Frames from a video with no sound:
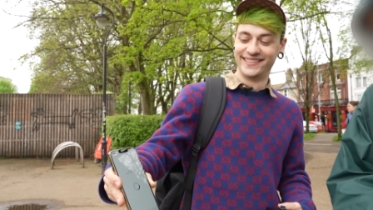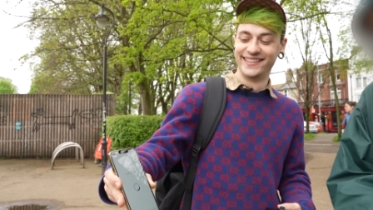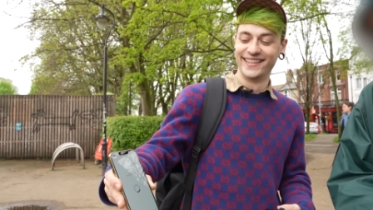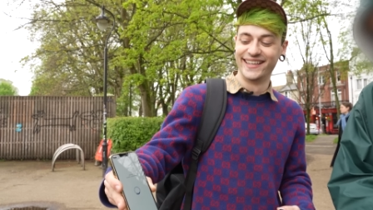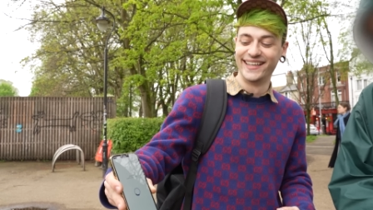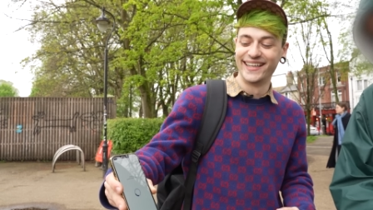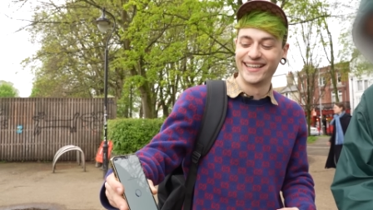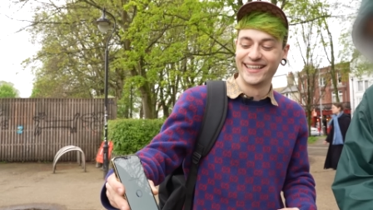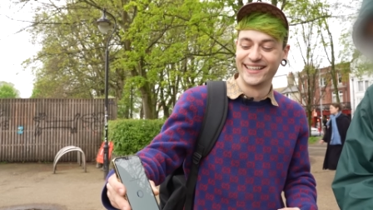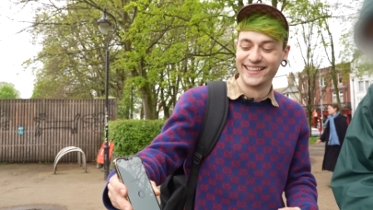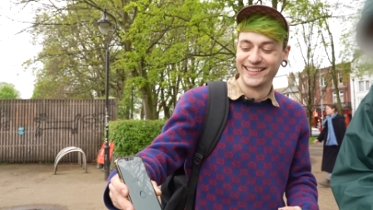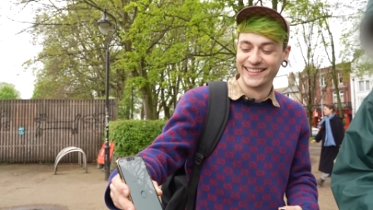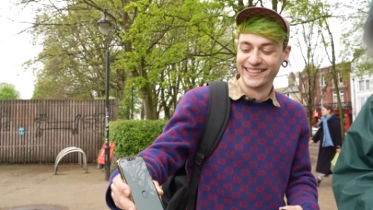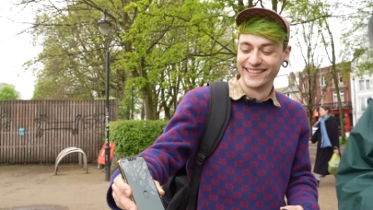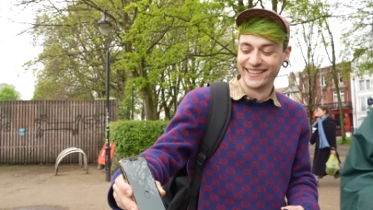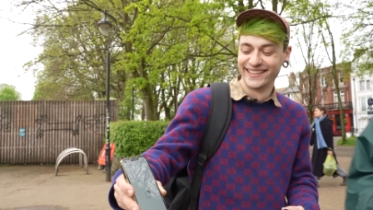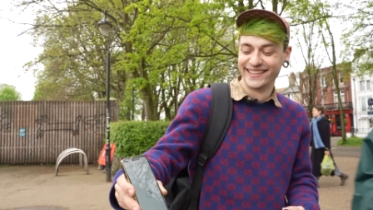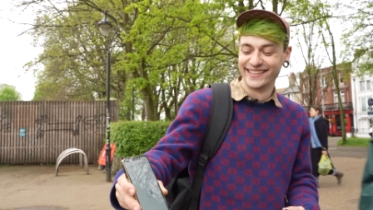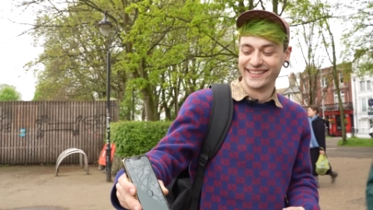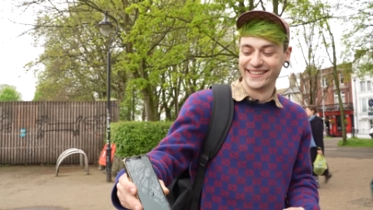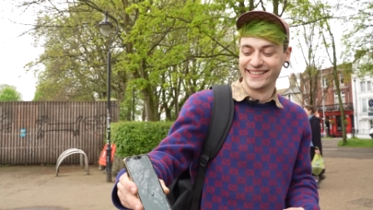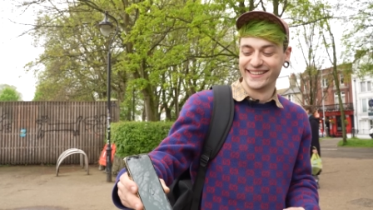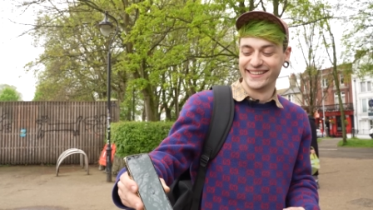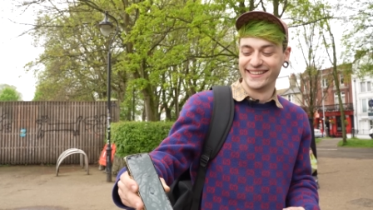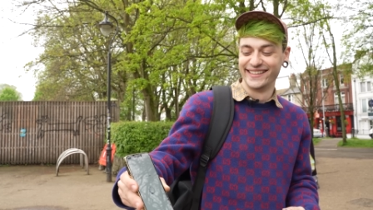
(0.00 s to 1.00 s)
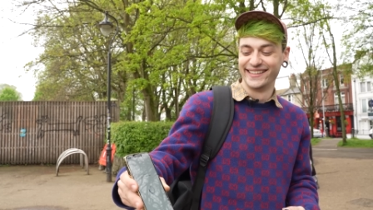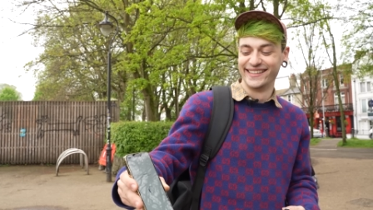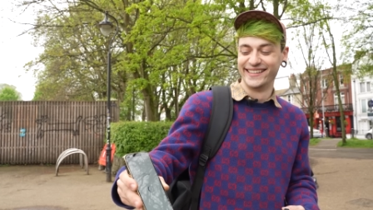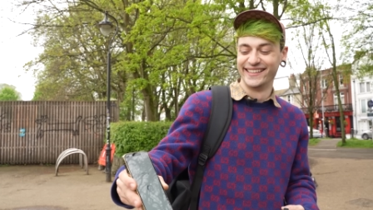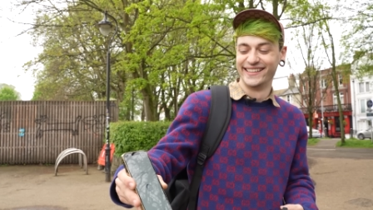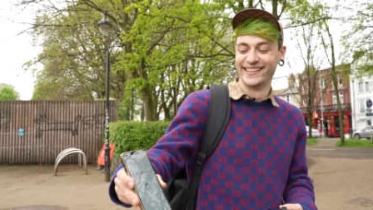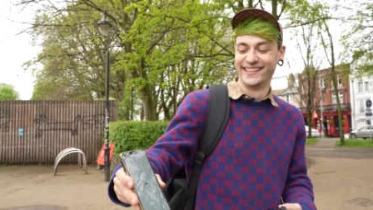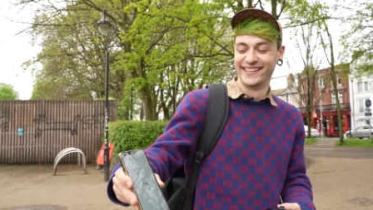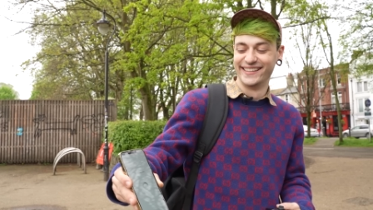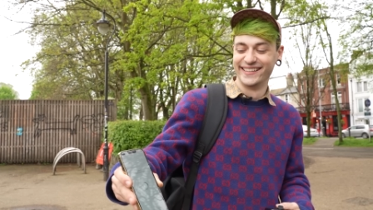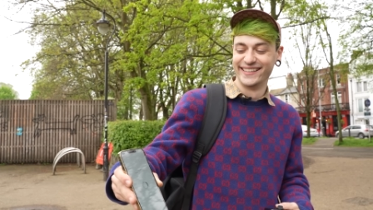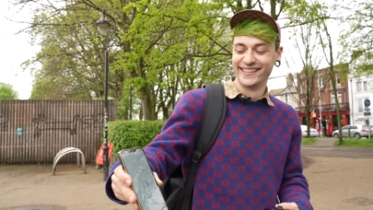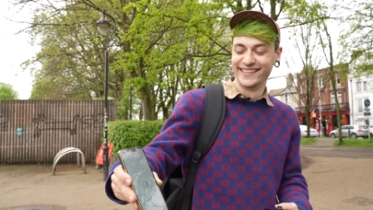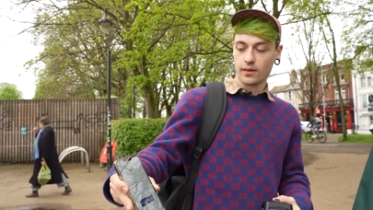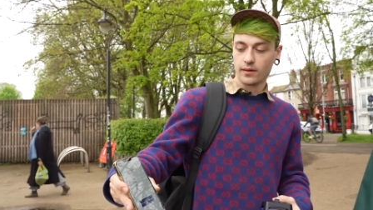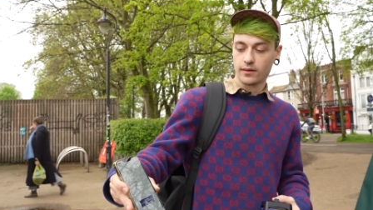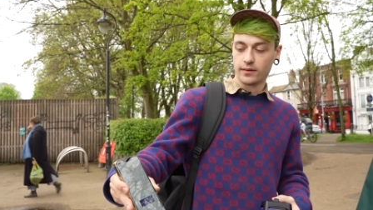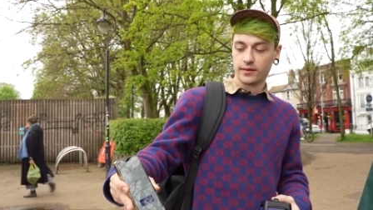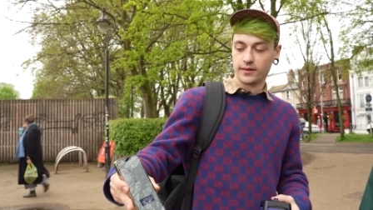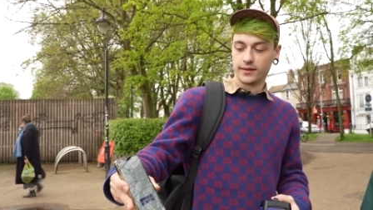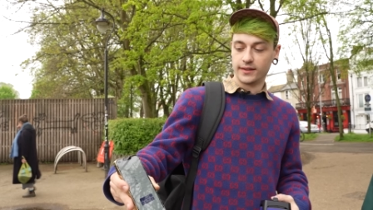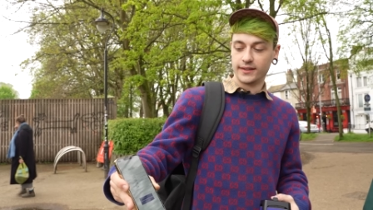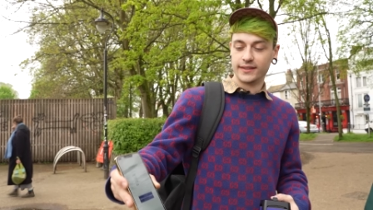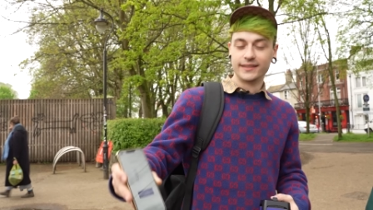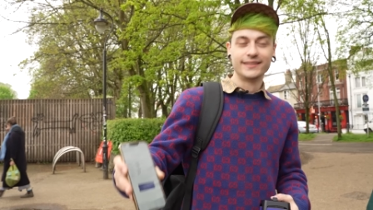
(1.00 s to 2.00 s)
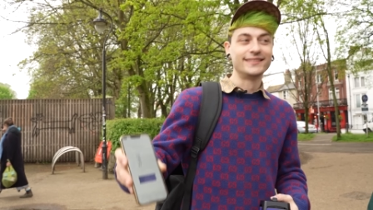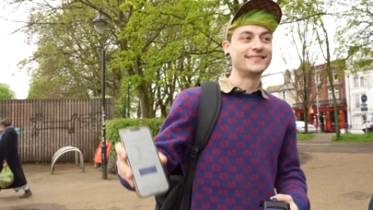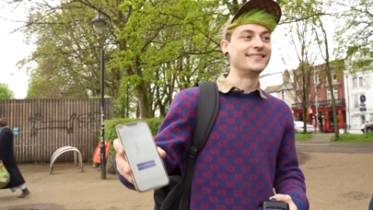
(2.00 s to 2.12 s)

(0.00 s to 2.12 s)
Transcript: What, to be honest with you.